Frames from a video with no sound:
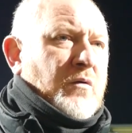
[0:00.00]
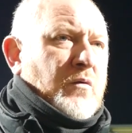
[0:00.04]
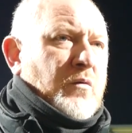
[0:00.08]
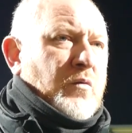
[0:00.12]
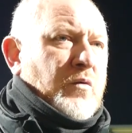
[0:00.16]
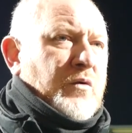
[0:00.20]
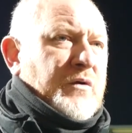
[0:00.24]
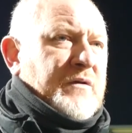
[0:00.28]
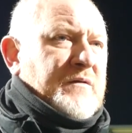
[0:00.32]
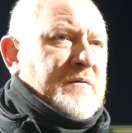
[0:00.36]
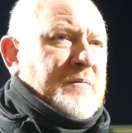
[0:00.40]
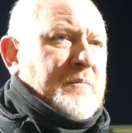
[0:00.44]

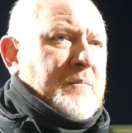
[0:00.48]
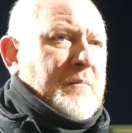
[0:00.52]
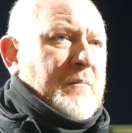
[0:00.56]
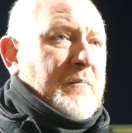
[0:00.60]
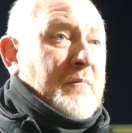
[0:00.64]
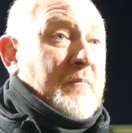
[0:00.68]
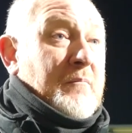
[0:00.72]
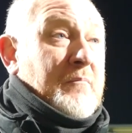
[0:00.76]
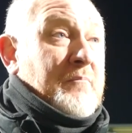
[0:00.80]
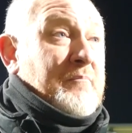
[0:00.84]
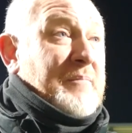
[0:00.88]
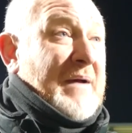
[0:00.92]
was
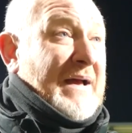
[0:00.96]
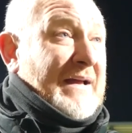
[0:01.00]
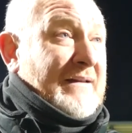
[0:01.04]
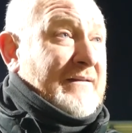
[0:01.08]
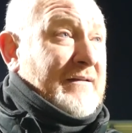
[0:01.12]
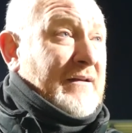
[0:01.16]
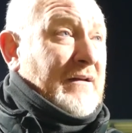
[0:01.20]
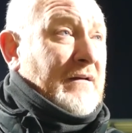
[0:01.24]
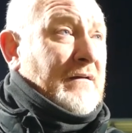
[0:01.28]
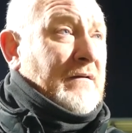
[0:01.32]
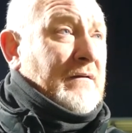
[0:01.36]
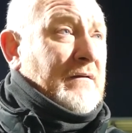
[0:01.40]

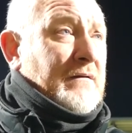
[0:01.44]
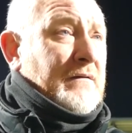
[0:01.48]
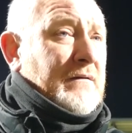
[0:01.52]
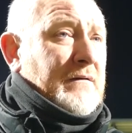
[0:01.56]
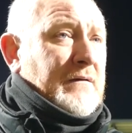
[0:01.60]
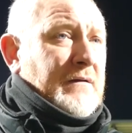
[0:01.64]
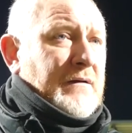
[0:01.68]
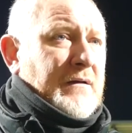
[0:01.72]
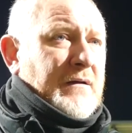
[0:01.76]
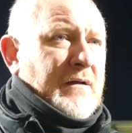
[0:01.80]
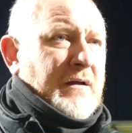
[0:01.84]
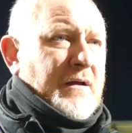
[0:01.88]
better,
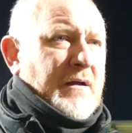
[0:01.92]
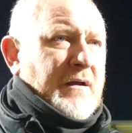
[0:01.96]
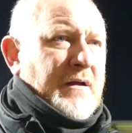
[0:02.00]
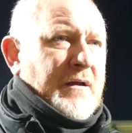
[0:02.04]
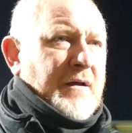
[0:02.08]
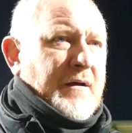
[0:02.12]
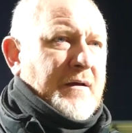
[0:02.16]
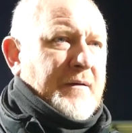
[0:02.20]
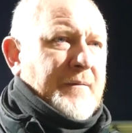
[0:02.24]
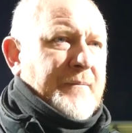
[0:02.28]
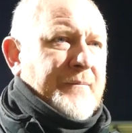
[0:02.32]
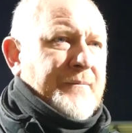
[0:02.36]

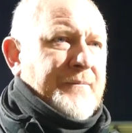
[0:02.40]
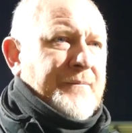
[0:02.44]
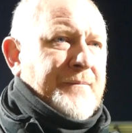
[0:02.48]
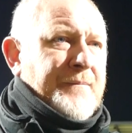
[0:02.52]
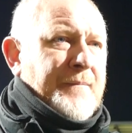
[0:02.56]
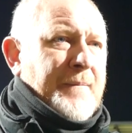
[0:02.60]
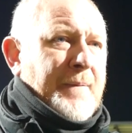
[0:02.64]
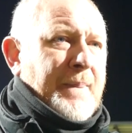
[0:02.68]
um,